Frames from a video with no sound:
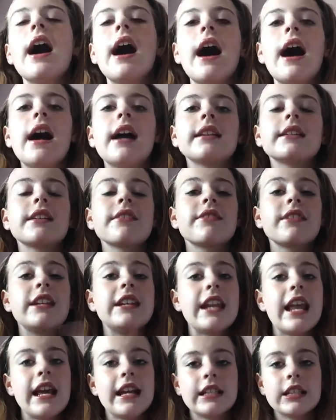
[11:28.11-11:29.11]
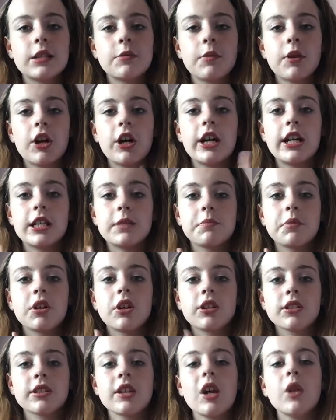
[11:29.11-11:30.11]
And the next part is
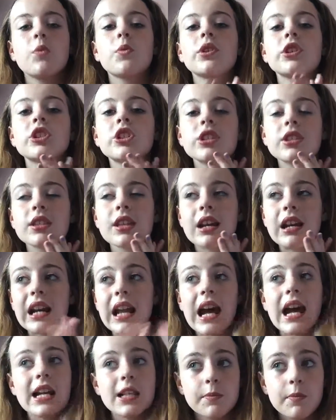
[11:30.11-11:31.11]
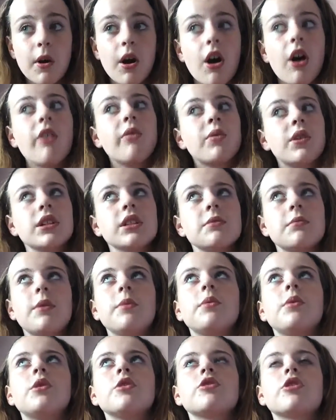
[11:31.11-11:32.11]
part 10, which is the last part of What's in My
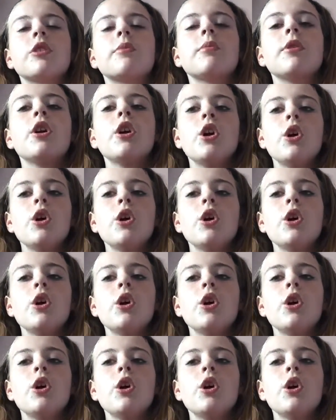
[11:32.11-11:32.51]
Wardrobe,